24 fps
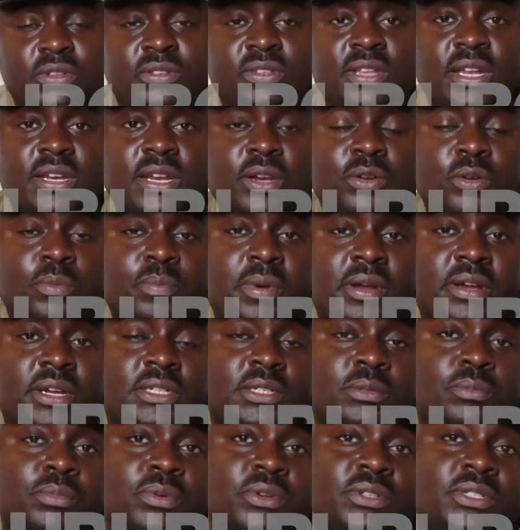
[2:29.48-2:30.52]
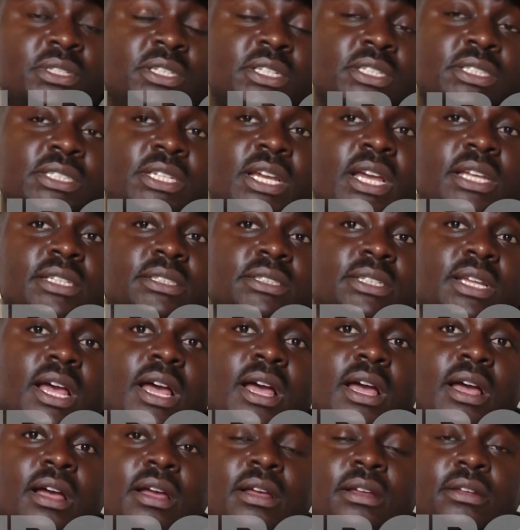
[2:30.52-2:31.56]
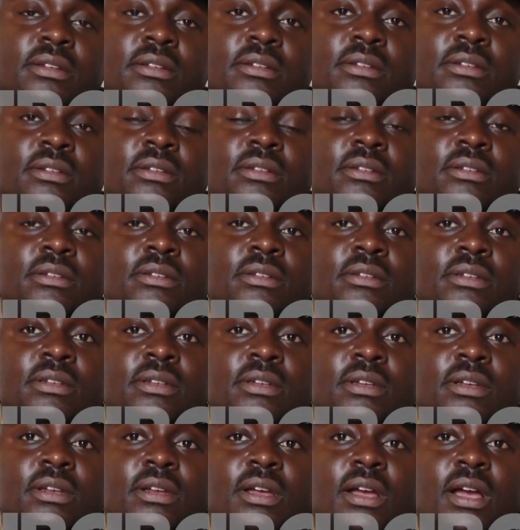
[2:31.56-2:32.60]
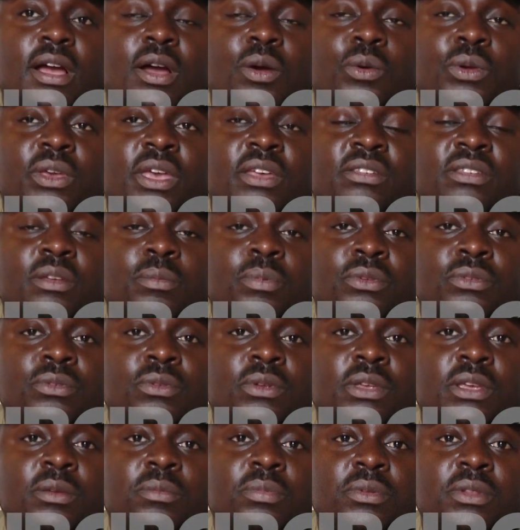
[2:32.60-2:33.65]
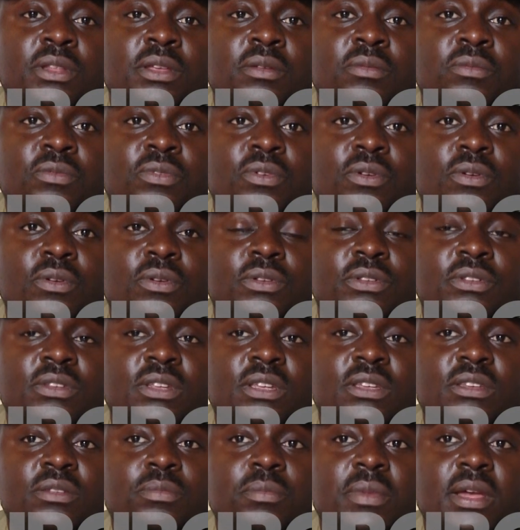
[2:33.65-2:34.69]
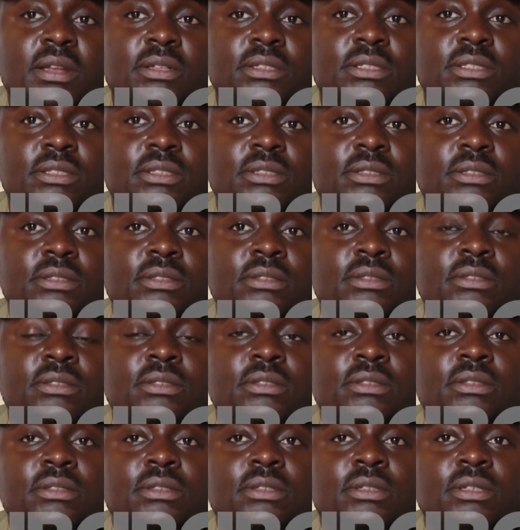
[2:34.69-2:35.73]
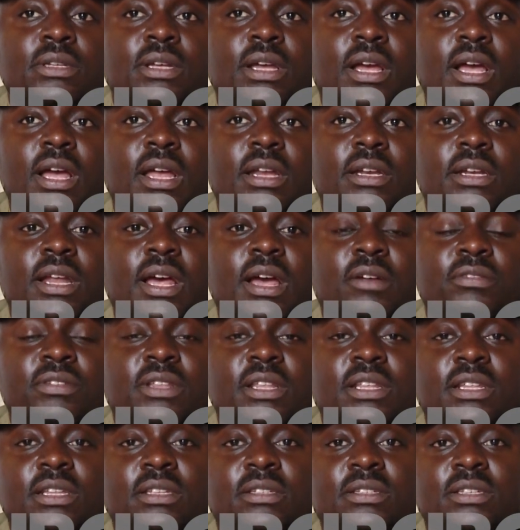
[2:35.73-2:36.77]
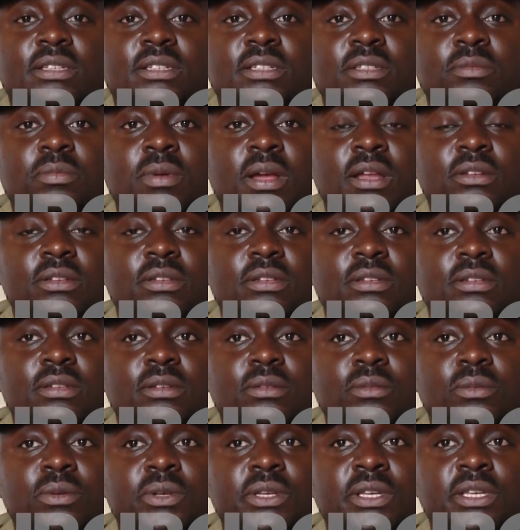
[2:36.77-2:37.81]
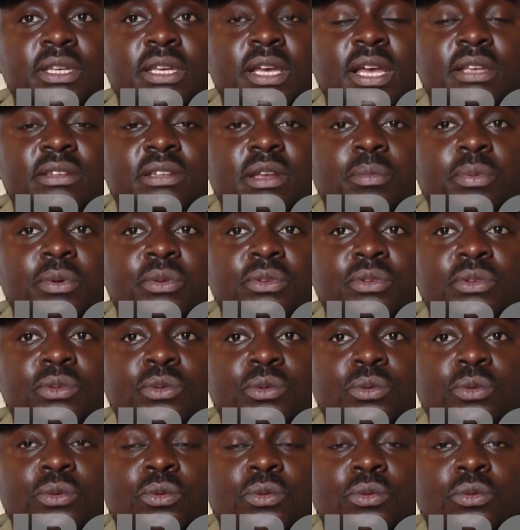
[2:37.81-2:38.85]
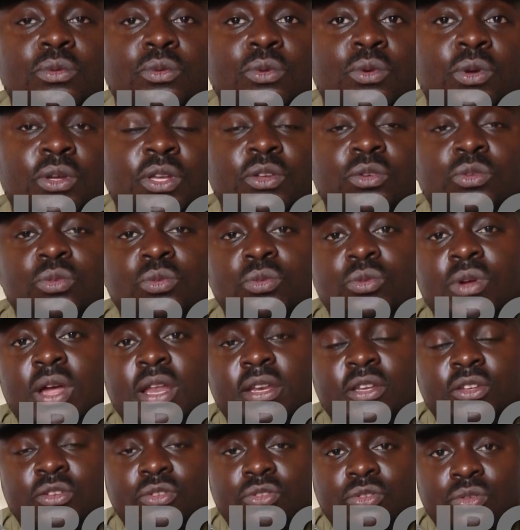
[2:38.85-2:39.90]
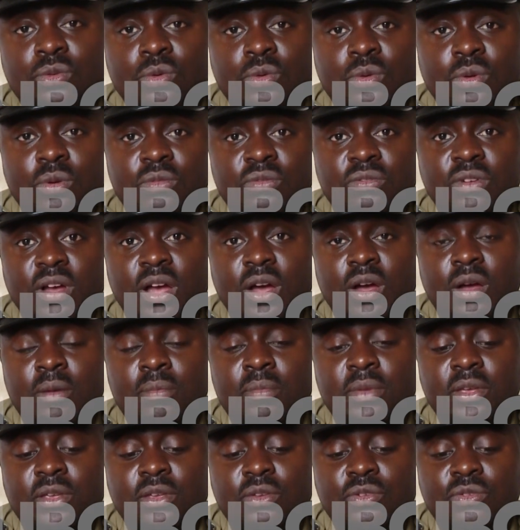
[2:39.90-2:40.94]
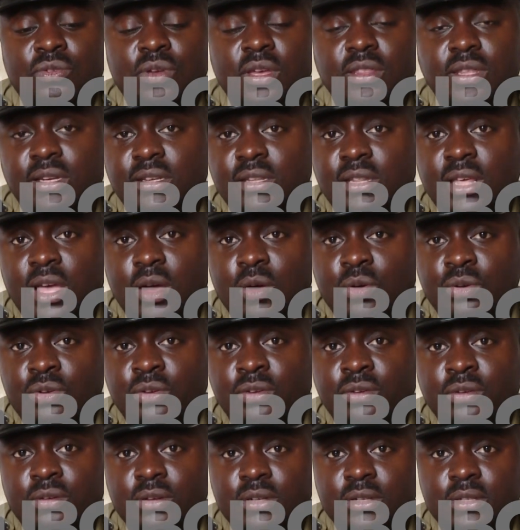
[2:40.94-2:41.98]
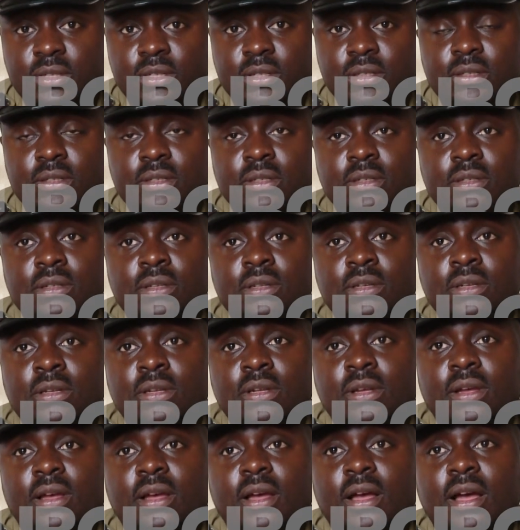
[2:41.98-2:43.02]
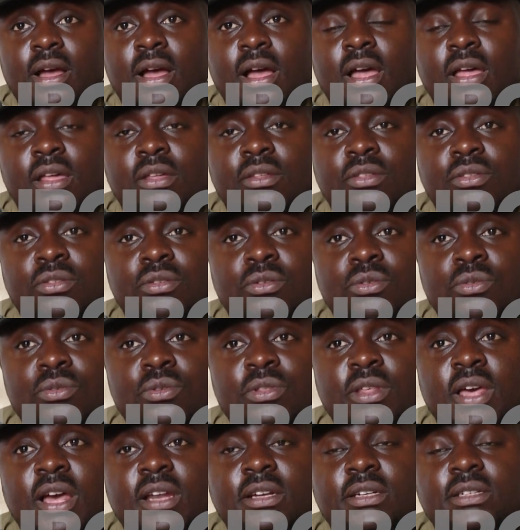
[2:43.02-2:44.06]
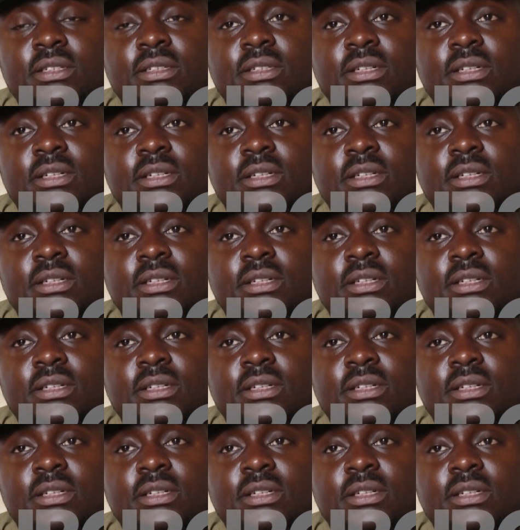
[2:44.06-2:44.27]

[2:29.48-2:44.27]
standard operating procedures, we are supposed to keep them for 6 months. And after the 6 months, we are supposed to look into an issue of making sure that they are auctioned. Through that,